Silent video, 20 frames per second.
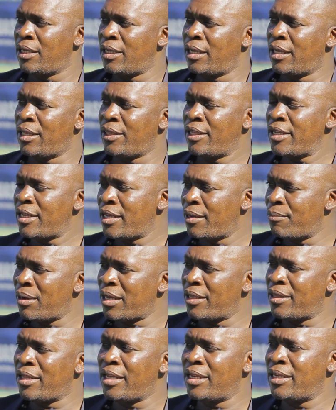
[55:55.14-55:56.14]
I think
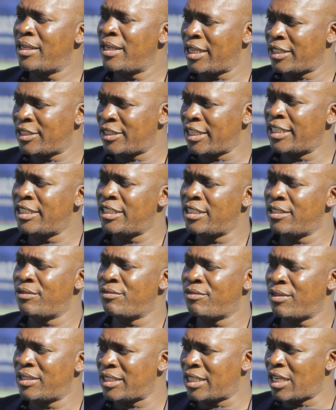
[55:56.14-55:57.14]
by then the
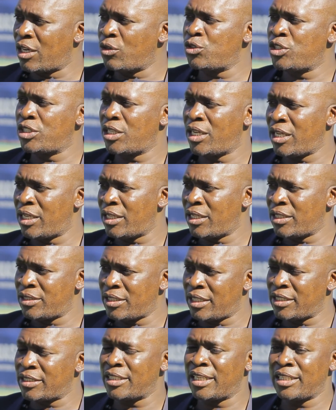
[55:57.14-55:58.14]
executive and Kalusha
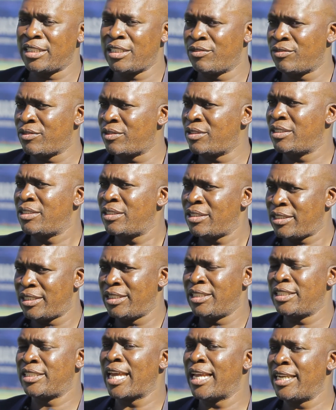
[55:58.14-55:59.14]
as the executive
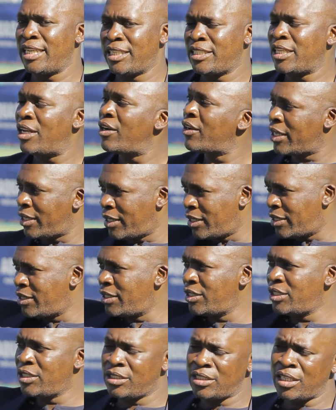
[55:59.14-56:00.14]
decided to say, okay,
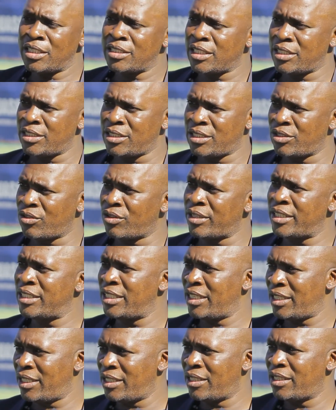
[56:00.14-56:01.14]
since Janza is
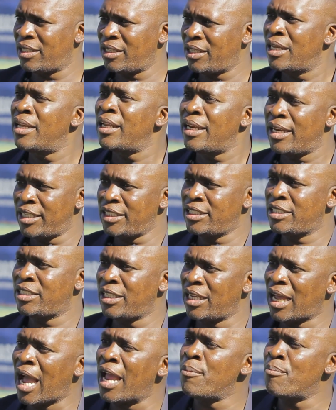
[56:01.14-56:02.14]
already, let's
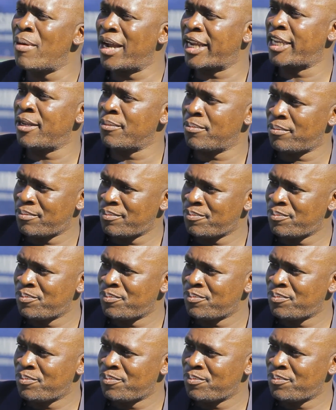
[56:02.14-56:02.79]
see, I mark him.